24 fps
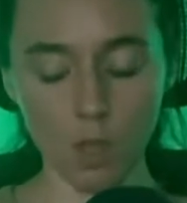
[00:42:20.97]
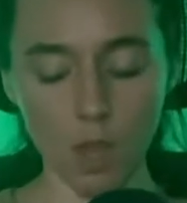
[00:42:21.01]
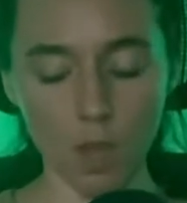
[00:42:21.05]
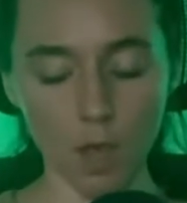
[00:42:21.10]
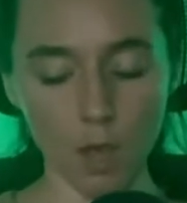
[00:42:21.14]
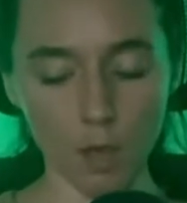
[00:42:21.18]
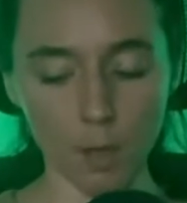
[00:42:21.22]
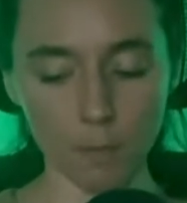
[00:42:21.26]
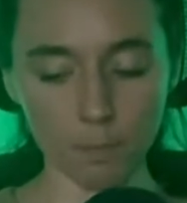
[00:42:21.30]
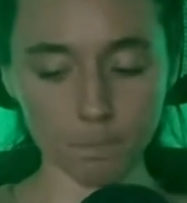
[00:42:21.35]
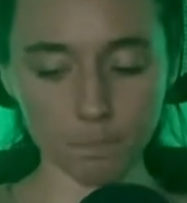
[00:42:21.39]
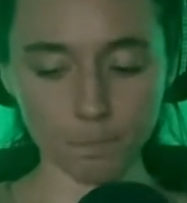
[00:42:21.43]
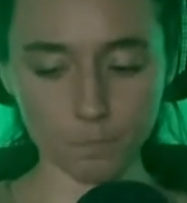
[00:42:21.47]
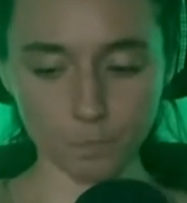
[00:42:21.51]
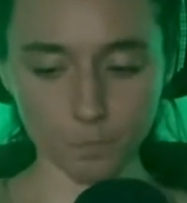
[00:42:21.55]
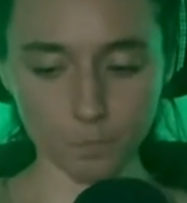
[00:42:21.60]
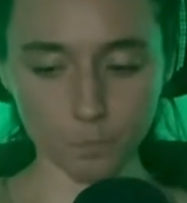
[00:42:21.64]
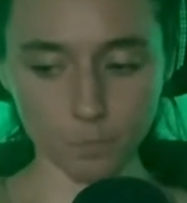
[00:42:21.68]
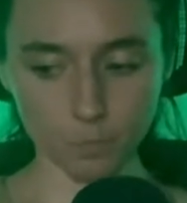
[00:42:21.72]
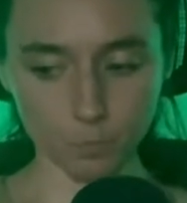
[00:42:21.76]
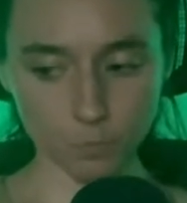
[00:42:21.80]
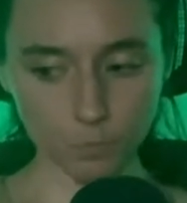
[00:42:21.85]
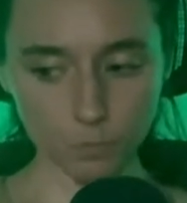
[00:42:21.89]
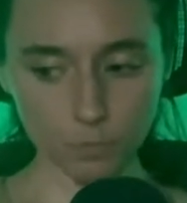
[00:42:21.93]

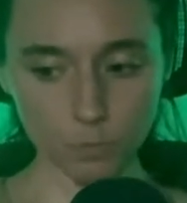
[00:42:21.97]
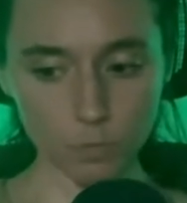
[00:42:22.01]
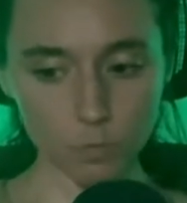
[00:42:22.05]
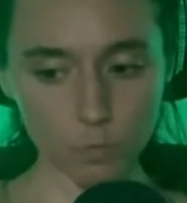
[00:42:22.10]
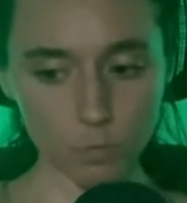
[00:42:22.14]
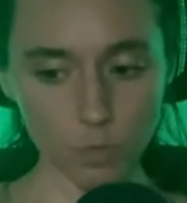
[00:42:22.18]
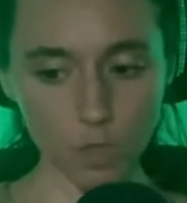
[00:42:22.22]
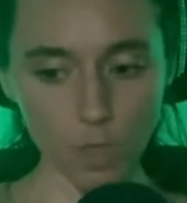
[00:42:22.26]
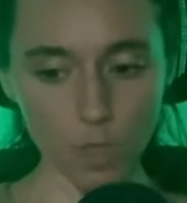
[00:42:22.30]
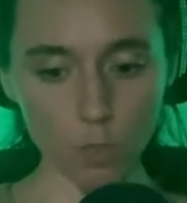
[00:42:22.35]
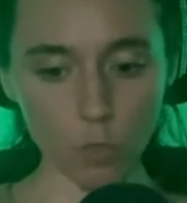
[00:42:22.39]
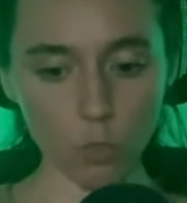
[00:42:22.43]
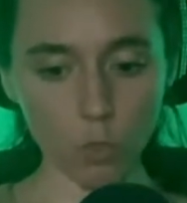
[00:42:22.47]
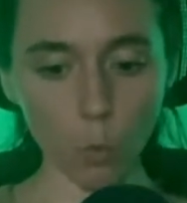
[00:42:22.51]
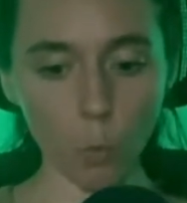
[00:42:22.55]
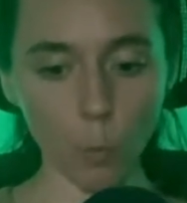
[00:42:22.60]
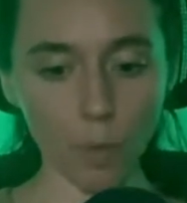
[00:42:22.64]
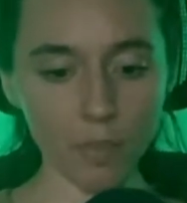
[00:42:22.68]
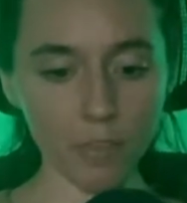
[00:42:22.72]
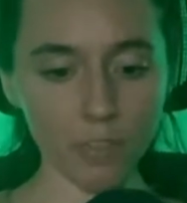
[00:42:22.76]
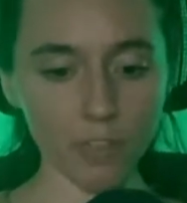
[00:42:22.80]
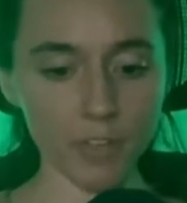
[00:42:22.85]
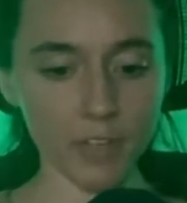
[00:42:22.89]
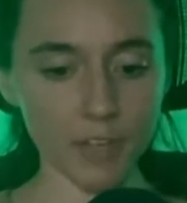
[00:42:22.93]
The
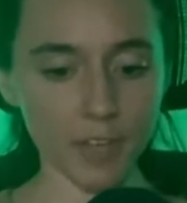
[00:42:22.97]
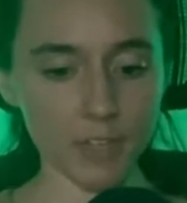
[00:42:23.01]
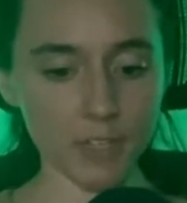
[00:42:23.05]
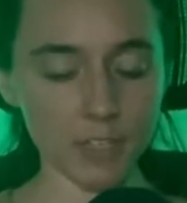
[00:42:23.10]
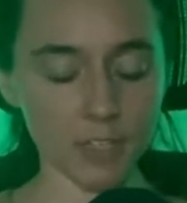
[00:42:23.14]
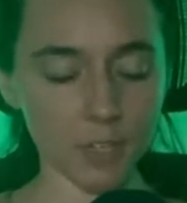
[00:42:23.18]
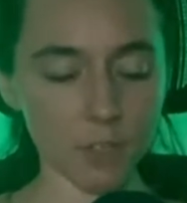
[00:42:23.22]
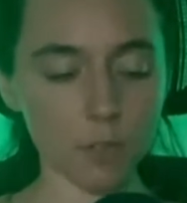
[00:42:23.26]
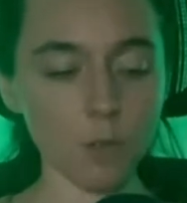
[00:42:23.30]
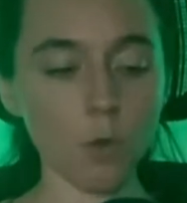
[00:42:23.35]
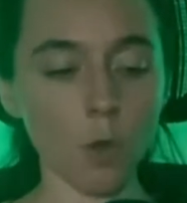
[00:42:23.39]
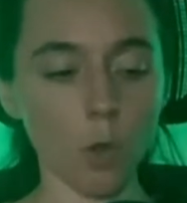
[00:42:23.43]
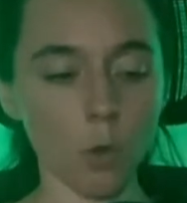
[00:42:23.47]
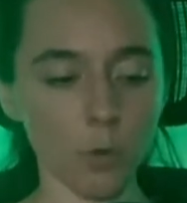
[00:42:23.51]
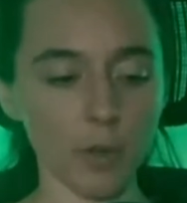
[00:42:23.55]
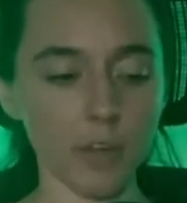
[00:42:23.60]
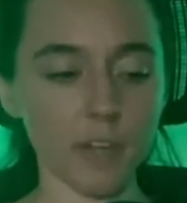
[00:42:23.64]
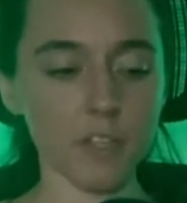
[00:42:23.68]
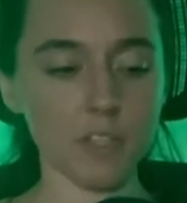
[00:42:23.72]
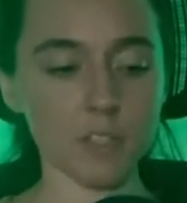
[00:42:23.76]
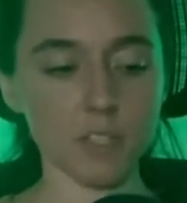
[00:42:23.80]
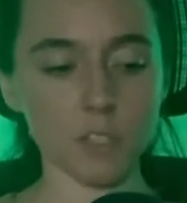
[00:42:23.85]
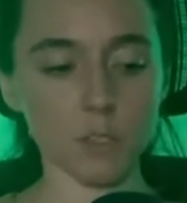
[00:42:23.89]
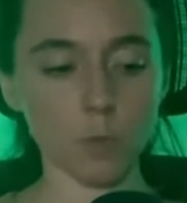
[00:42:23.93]
one thing I did
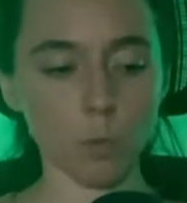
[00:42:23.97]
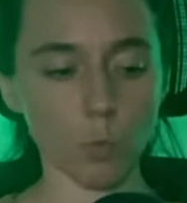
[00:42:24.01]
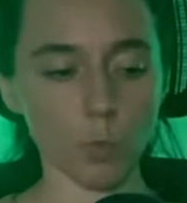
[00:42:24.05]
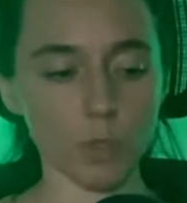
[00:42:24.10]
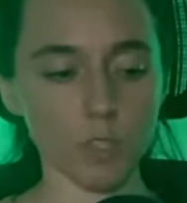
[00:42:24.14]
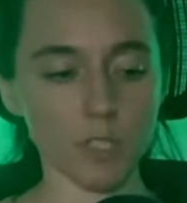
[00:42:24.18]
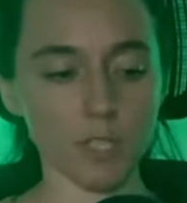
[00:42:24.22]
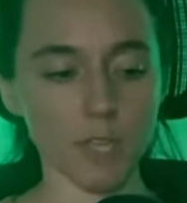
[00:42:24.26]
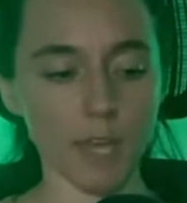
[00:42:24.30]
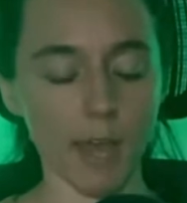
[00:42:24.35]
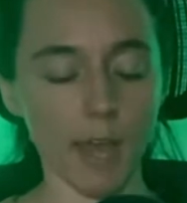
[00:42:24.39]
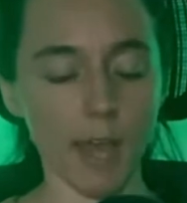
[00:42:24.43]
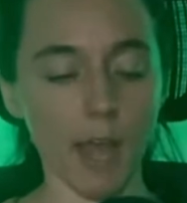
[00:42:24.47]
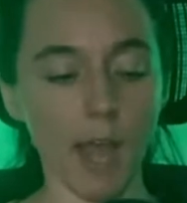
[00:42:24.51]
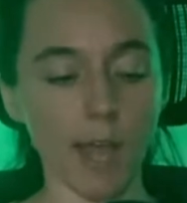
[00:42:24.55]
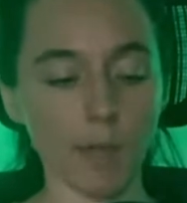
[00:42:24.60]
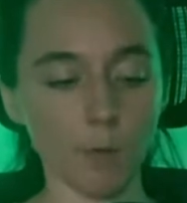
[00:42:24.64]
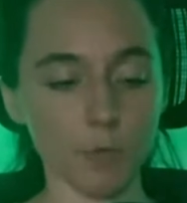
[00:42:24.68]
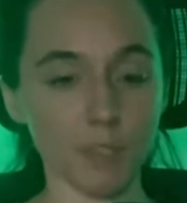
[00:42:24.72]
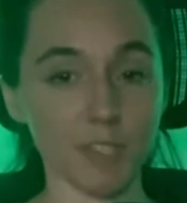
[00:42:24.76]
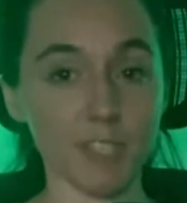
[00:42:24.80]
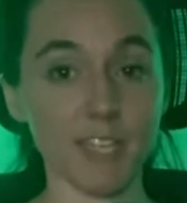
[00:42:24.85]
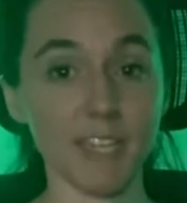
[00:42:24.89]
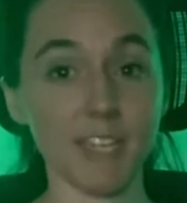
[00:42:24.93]
notice was that I
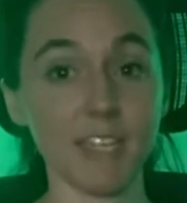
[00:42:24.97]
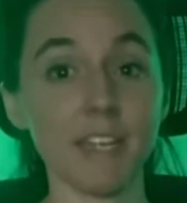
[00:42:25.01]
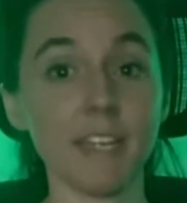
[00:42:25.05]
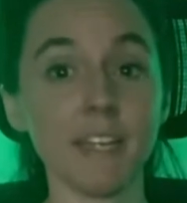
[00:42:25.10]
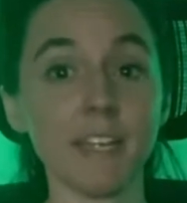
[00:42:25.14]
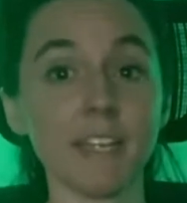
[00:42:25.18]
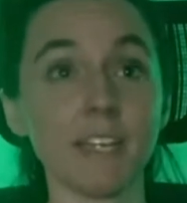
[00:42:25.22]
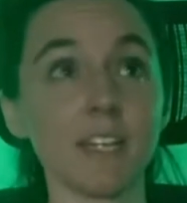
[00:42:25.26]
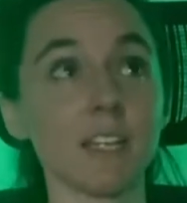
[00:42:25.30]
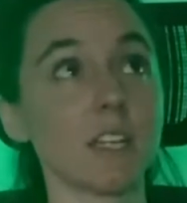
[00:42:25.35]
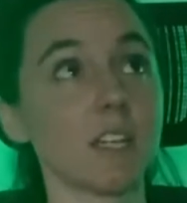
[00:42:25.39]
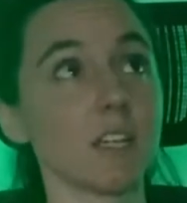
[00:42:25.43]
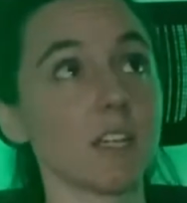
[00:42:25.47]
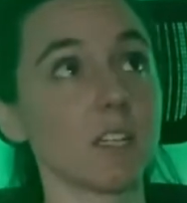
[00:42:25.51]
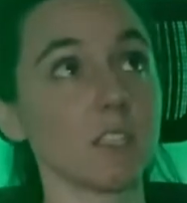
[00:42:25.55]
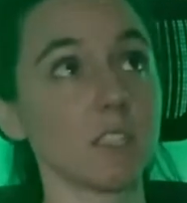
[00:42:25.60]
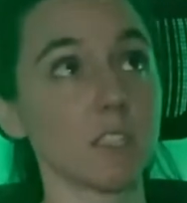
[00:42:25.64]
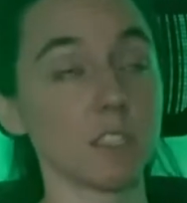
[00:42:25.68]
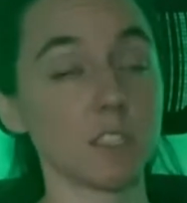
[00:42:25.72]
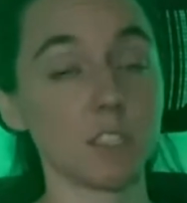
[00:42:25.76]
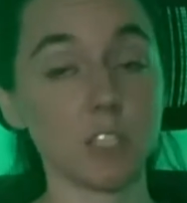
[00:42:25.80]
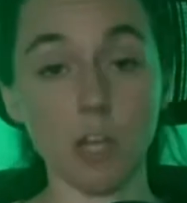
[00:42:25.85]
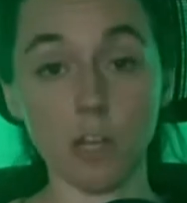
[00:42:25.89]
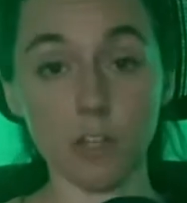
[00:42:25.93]
was eating
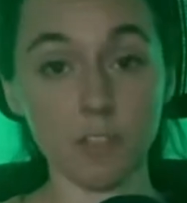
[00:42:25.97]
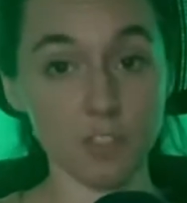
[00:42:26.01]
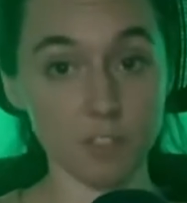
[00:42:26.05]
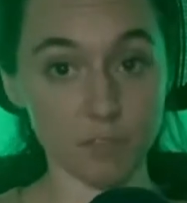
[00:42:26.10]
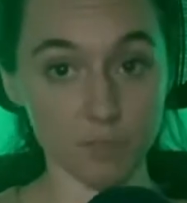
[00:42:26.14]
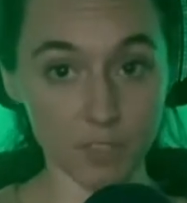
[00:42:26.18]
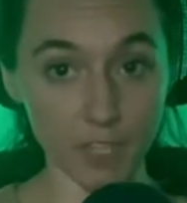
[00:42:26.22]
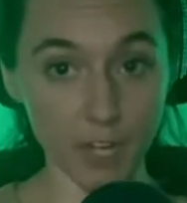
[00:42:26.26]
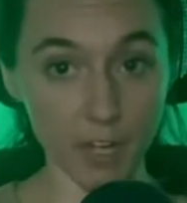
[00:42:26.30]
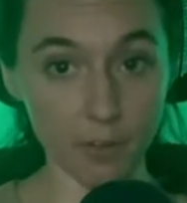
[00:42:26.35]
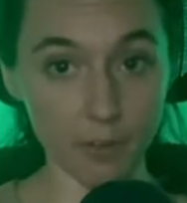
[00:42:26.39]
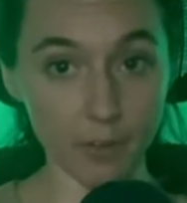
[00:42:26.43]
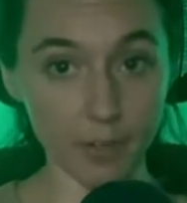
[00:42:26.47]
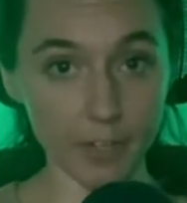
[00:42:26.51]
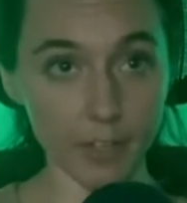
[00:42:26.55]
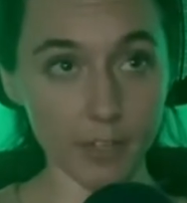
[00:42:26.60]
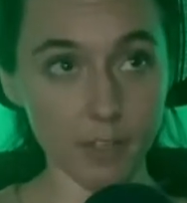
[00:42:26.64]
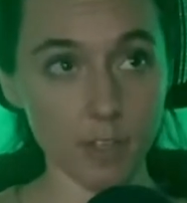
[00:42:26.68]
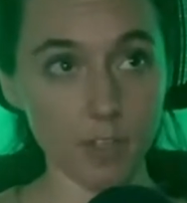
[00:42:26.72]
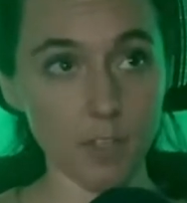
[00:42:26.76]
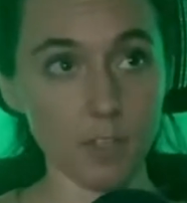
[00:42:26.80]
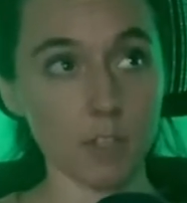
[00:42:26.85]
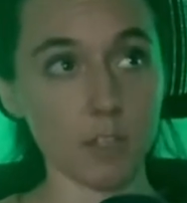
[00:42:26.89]
tons of dairy.